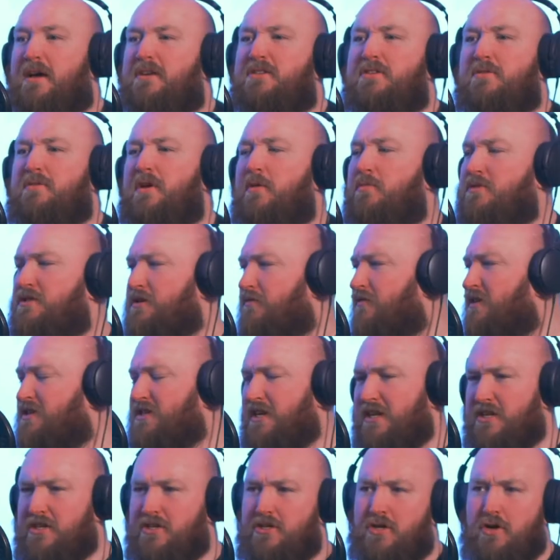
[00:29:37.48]
because it was
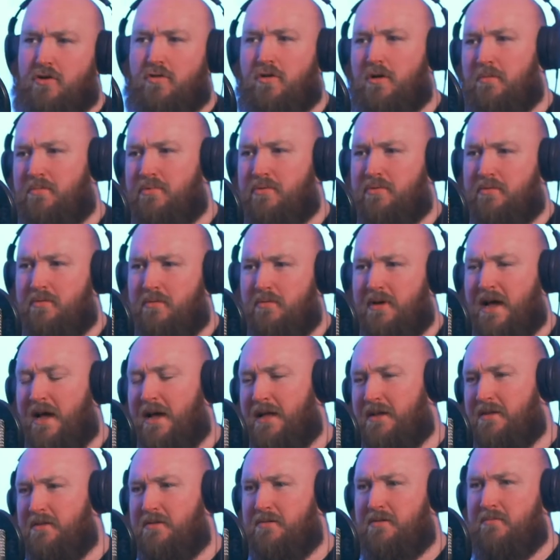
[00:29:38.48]
originally Europe
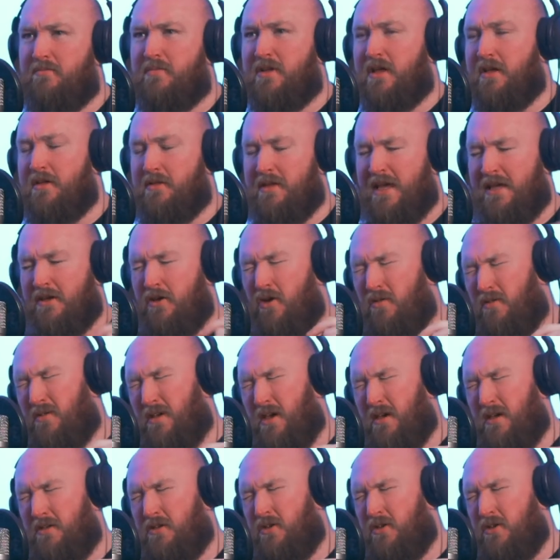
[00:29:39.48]
and UK,